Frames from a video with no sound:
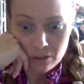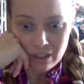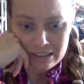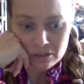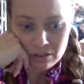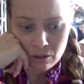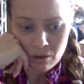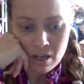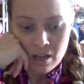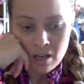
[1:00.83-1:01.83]
Okay, so
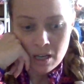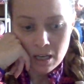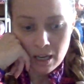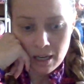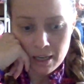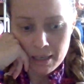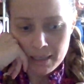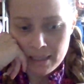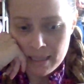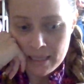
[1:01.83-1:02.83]

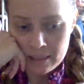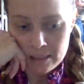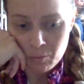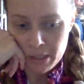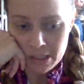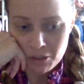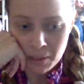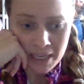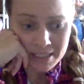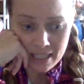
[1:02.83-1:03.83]
uh, some ways that you
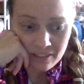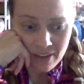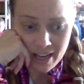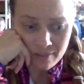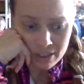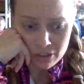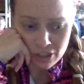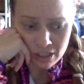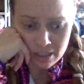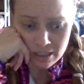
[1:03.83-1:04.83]
can identify having a
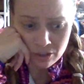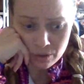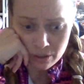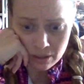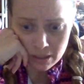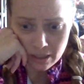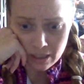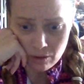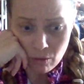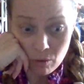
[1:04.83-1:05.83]
jinn in your,
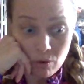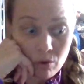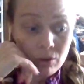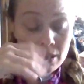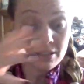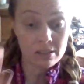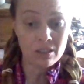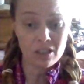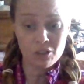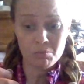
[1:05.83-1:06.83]
or this
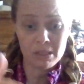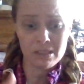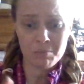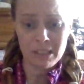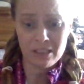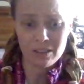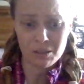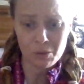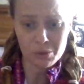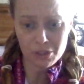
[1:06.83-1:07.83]
could also be somebody
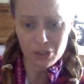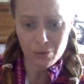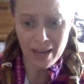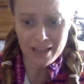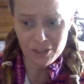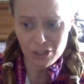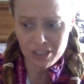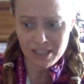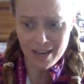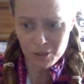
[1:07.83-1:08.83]
close to you had a jinn
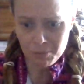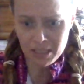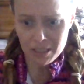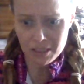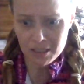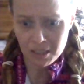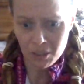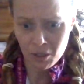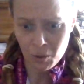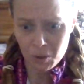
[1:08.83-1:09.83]
attachment
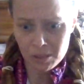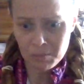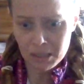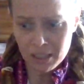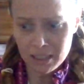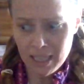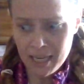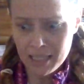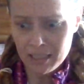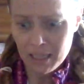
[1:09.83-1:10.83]
or something like
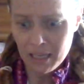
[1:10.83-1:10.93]
that.